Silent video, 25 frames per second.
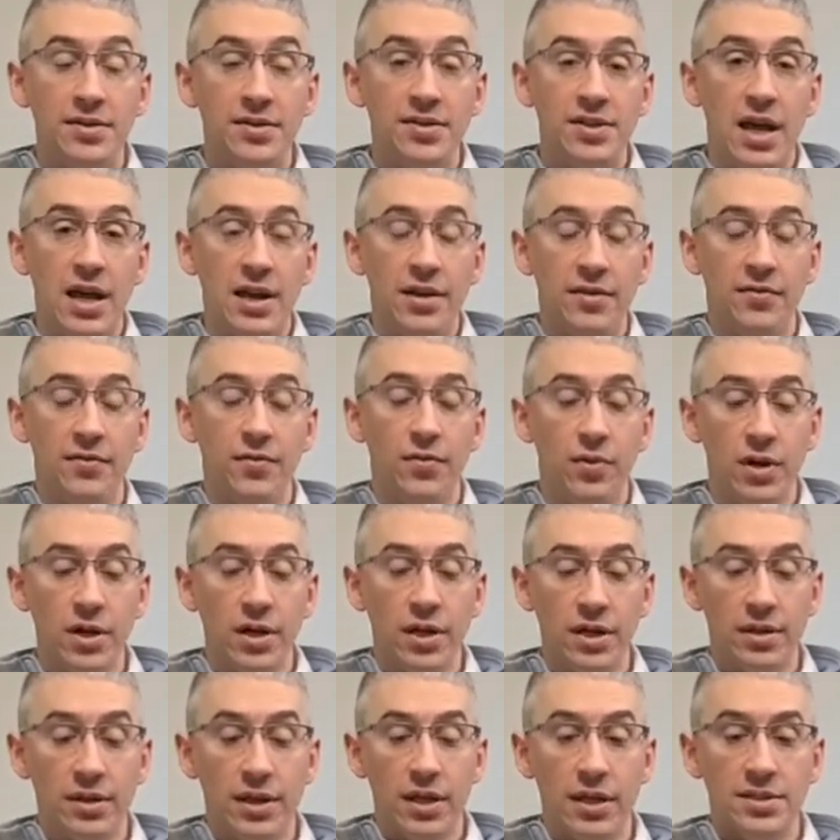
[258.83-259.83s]
Outside of
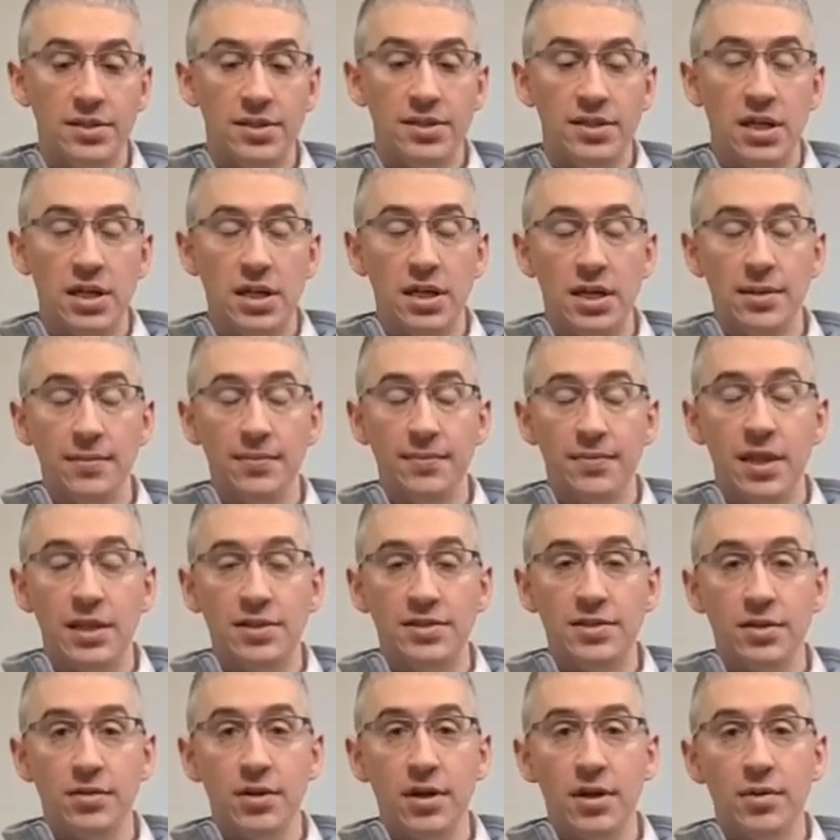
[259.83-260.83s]
work, that's
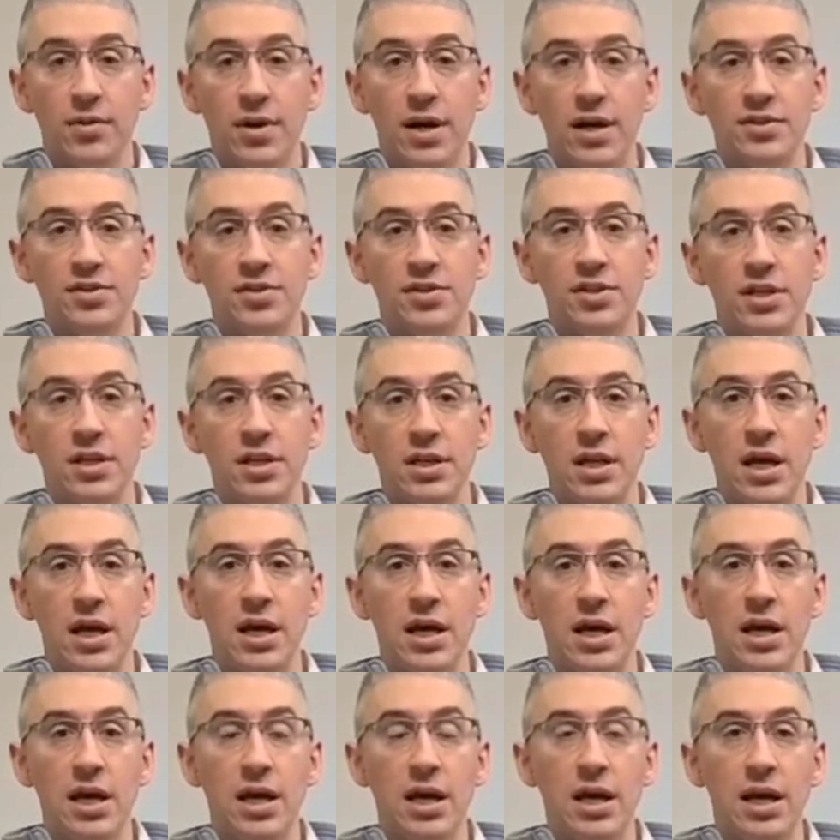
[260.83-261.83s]
a great question.
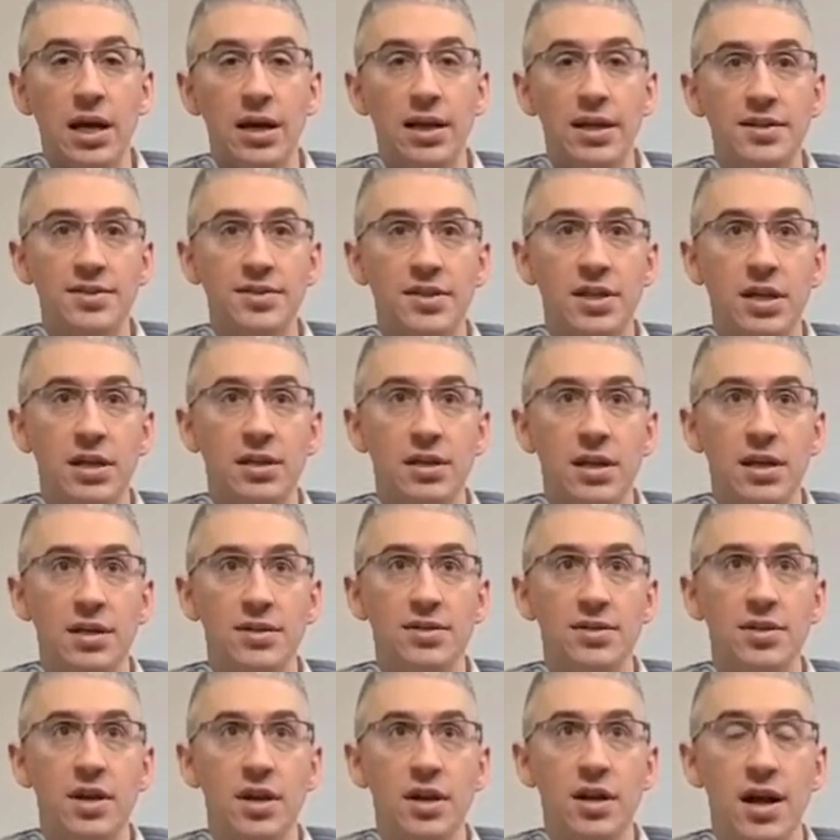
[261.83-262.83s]
I guess
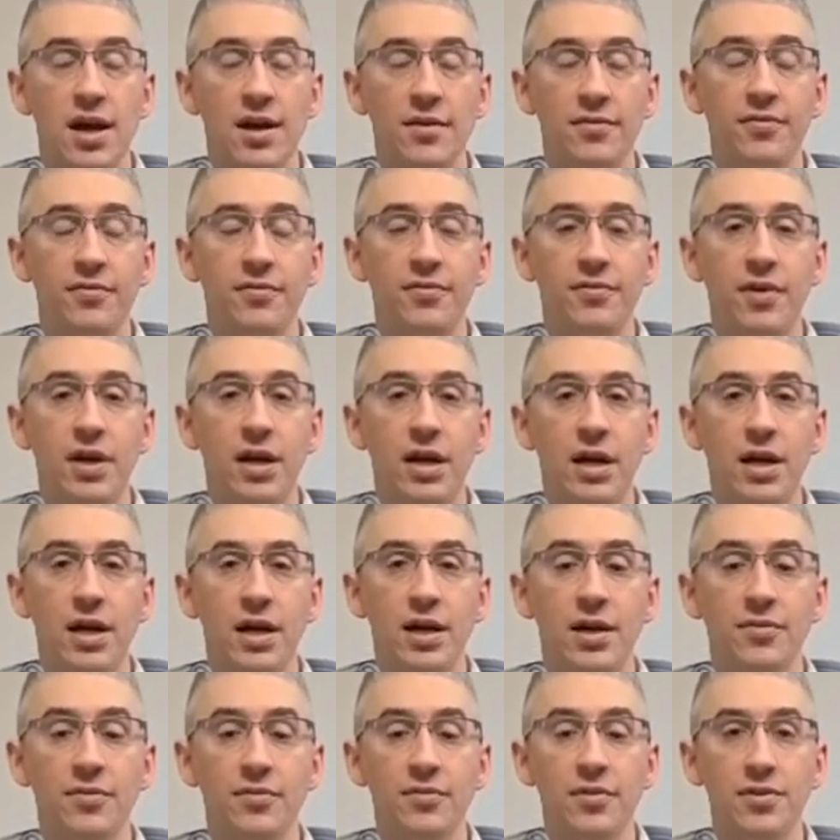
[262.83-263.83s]
I'd start off
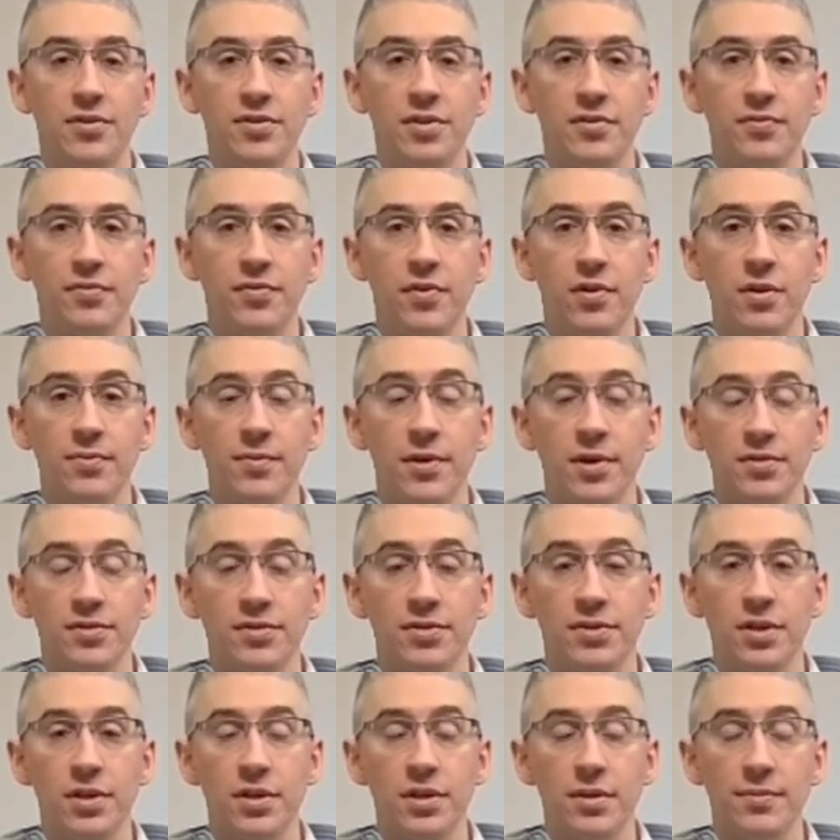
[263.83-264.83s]
first and
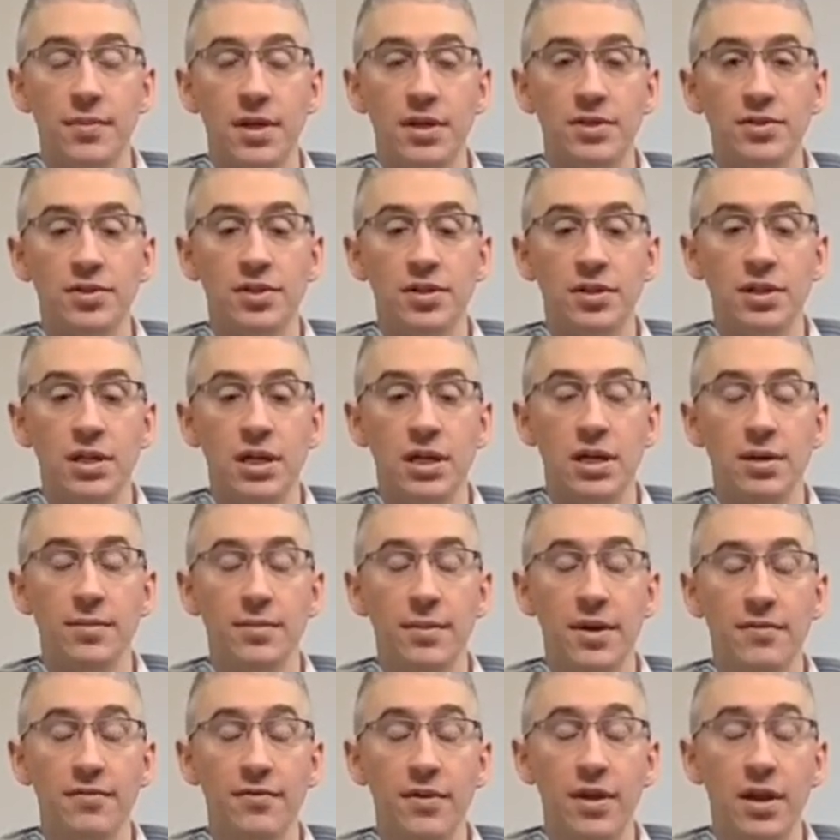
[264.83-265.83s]
foremost. I mentioned
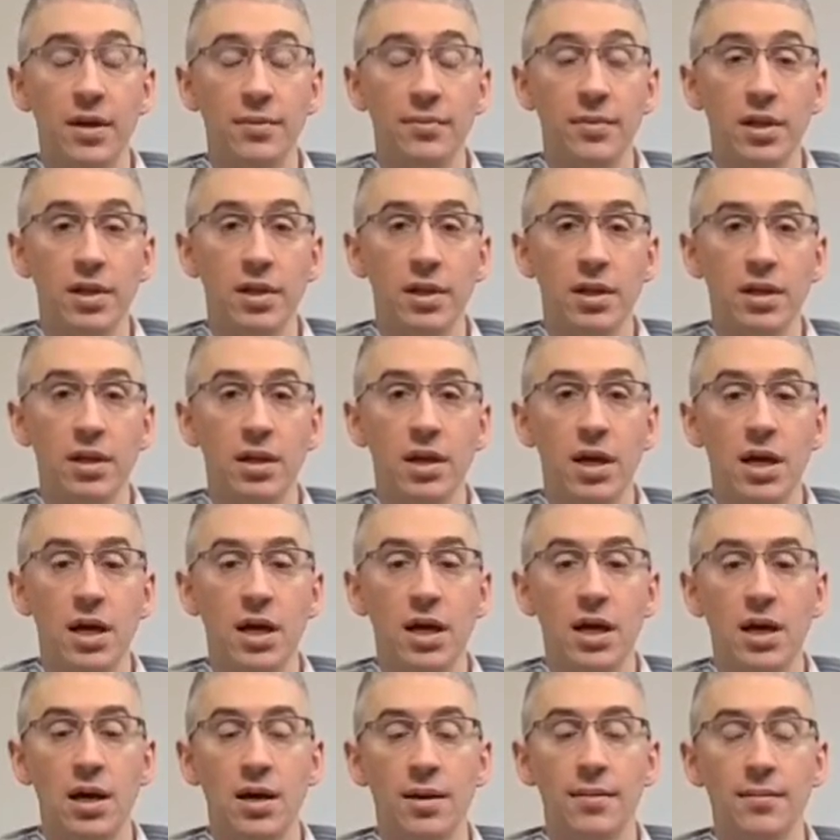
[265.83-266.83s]
my family,
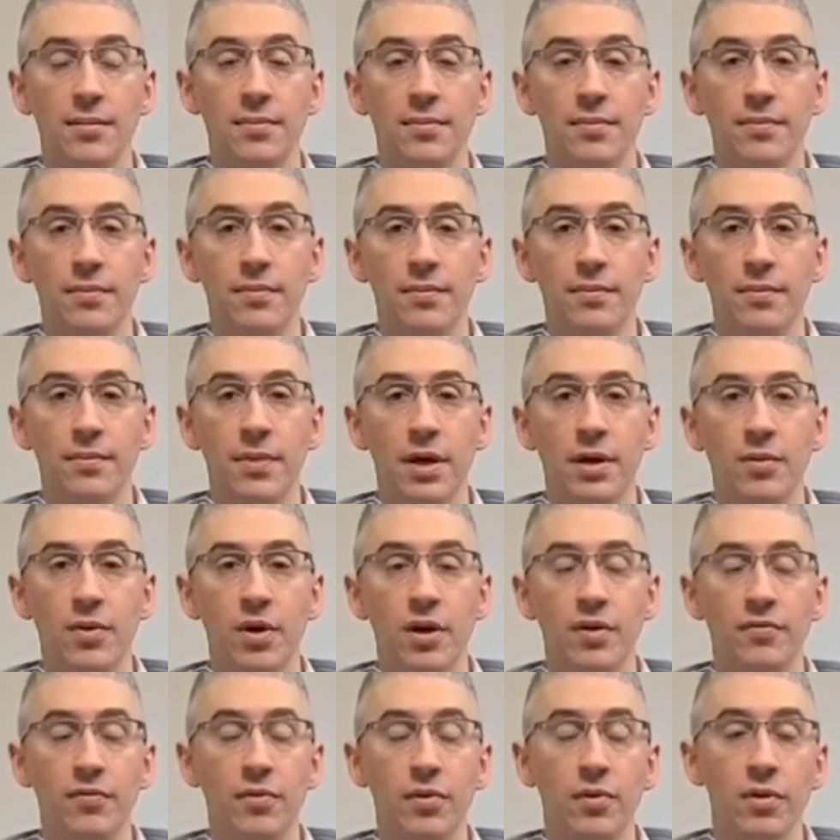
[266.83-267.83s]
my
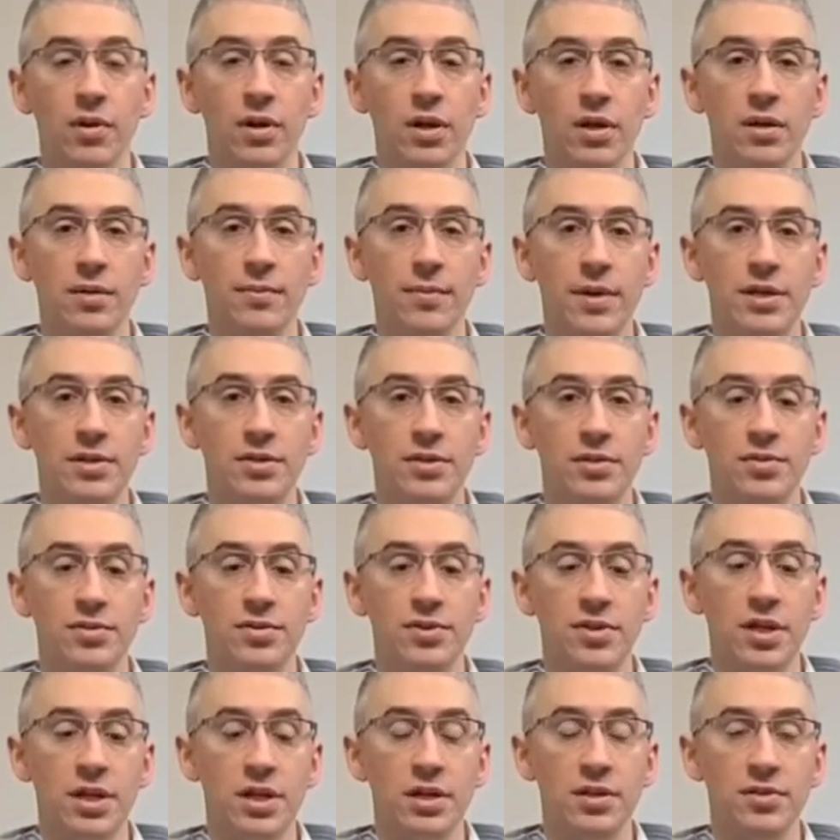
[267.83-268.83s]
wife Lauren, my two
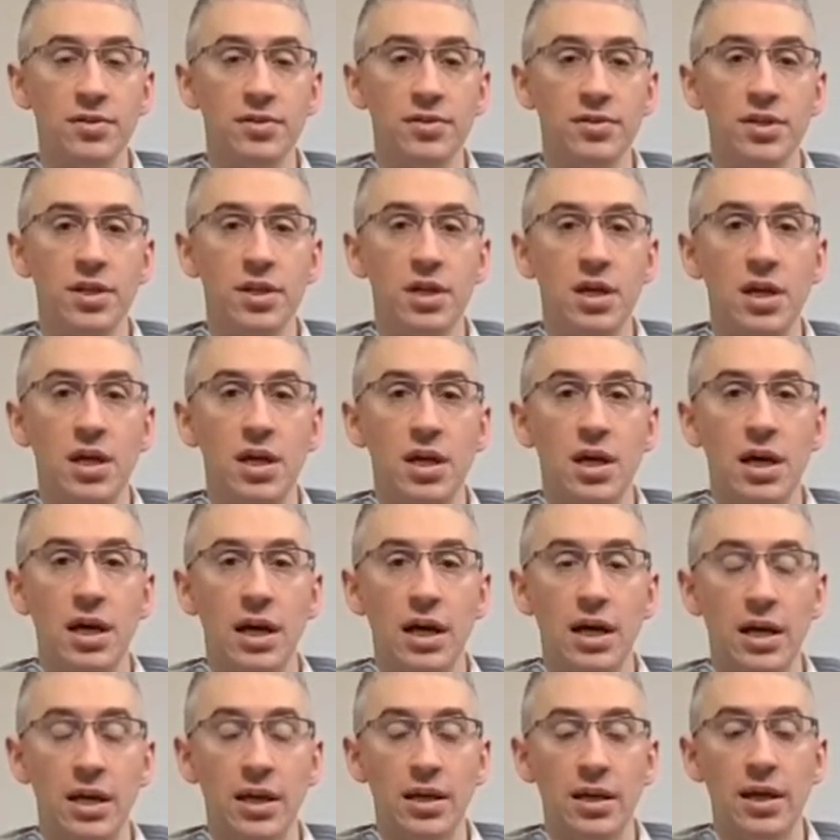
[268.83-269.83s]
sons,
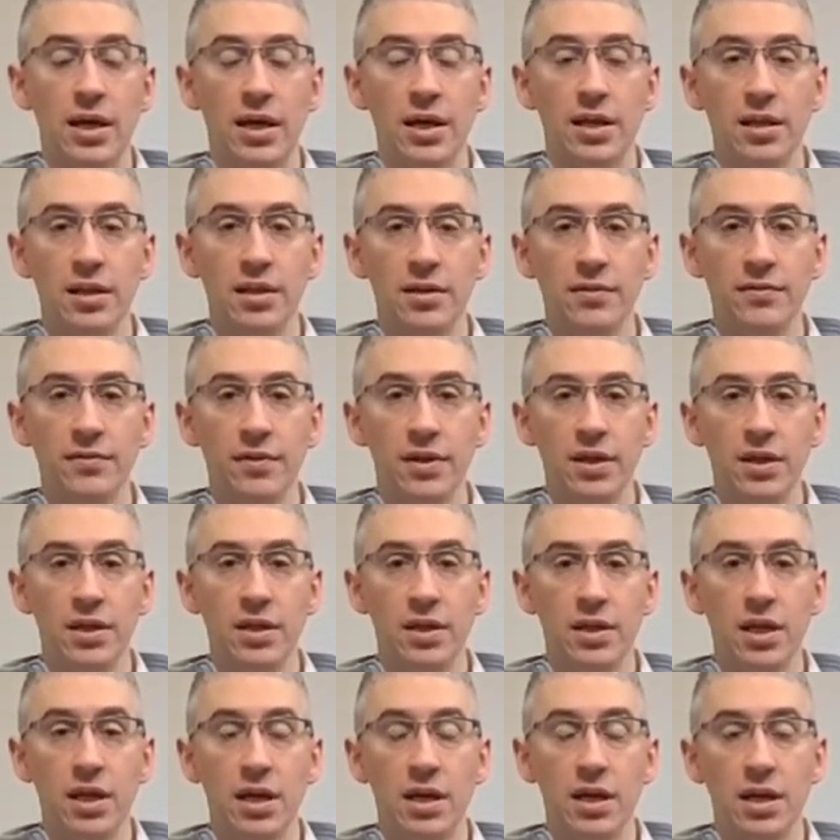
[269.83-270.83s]
and I live
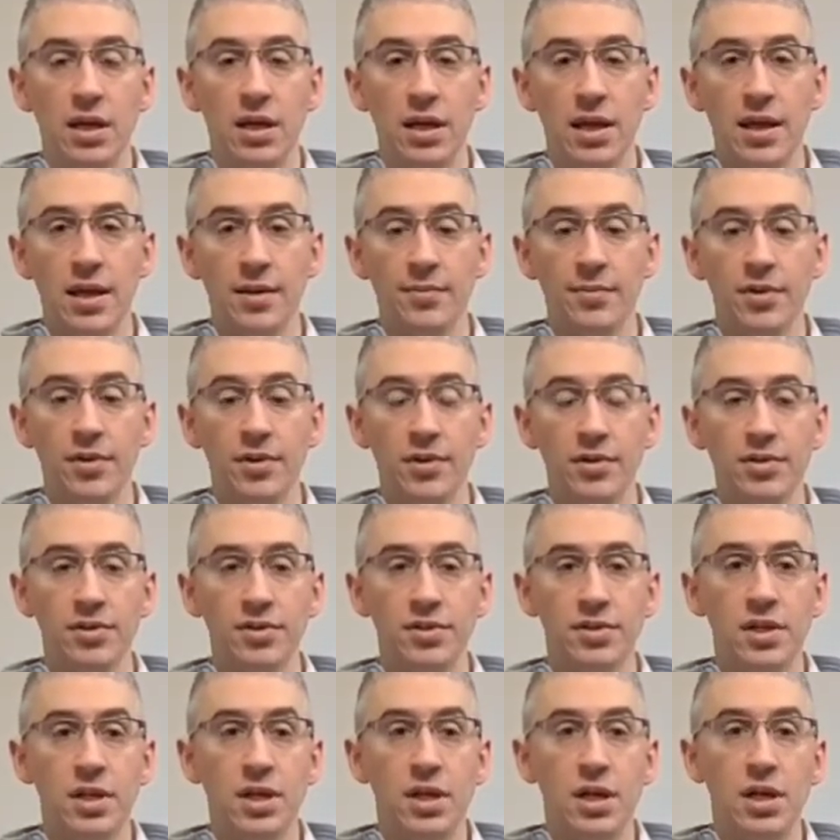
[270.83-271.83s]
in
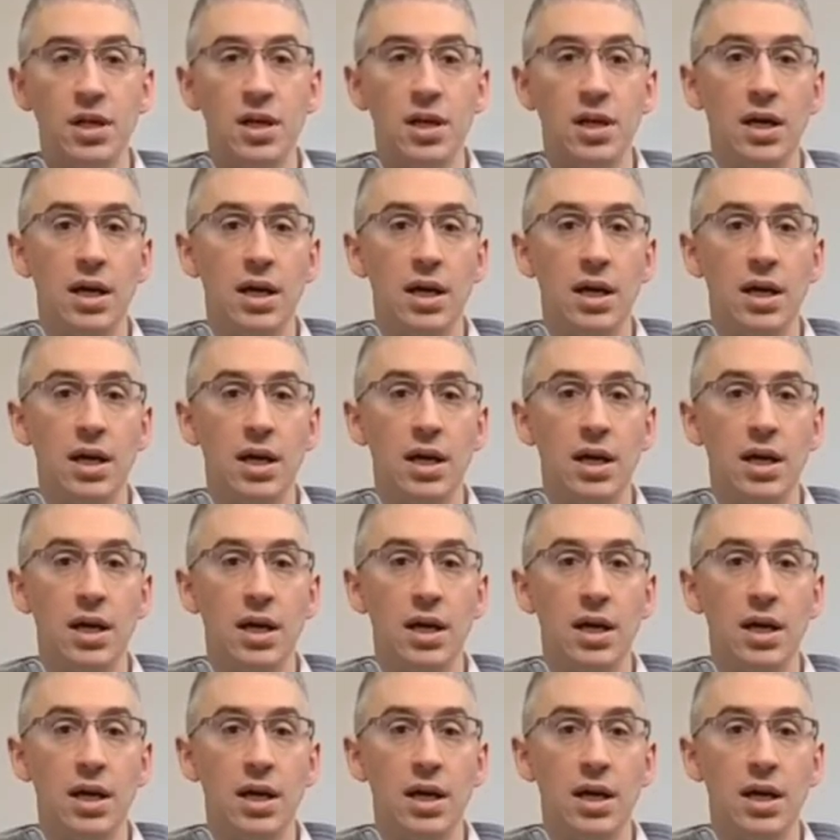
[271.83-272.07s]
Amherst.